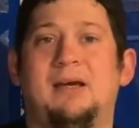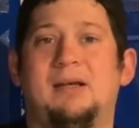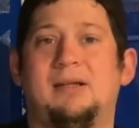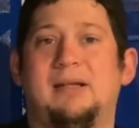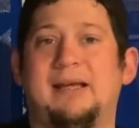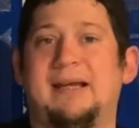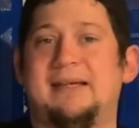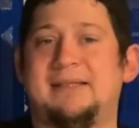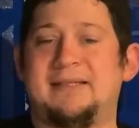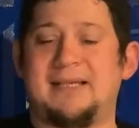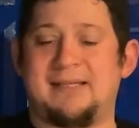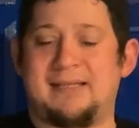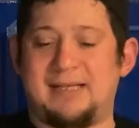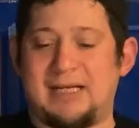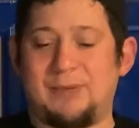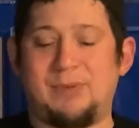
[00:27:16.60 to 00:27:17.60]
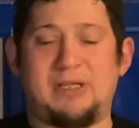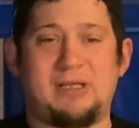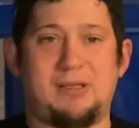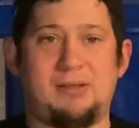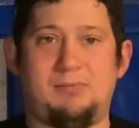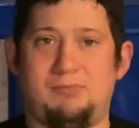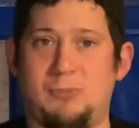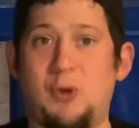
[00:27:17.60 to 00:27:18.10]
Like, as I said, today we
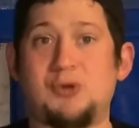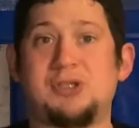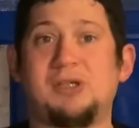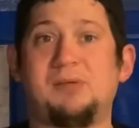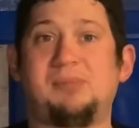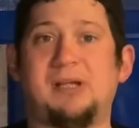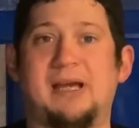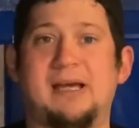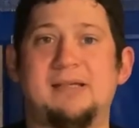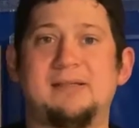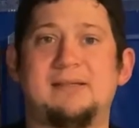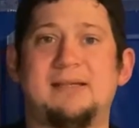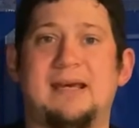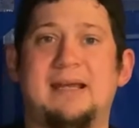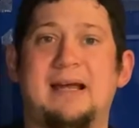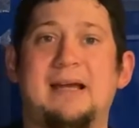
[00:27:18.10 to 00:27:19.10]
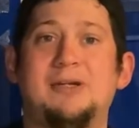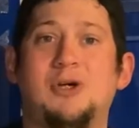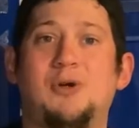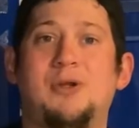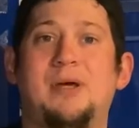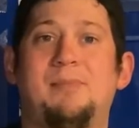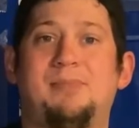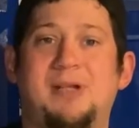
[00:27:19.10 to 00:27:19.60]
did mostly blends, and I know
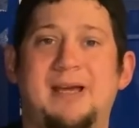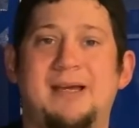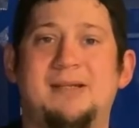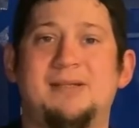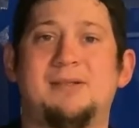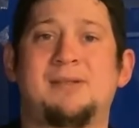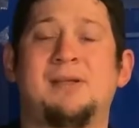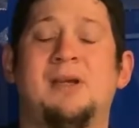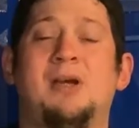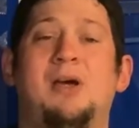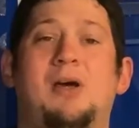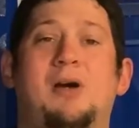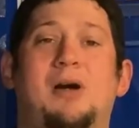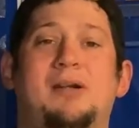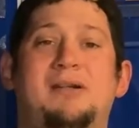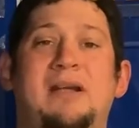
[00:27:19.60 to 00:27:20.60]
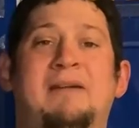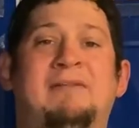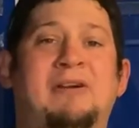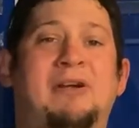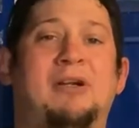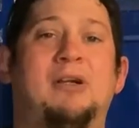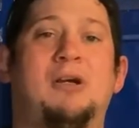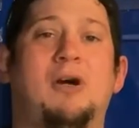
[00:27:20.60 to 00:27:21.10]
that blends are never
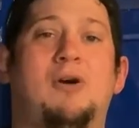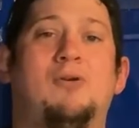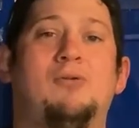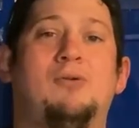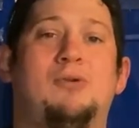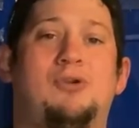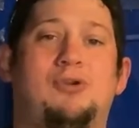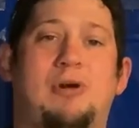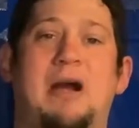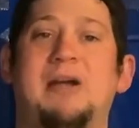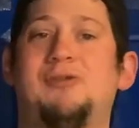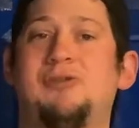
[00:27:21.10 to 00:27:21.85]
going to go dry.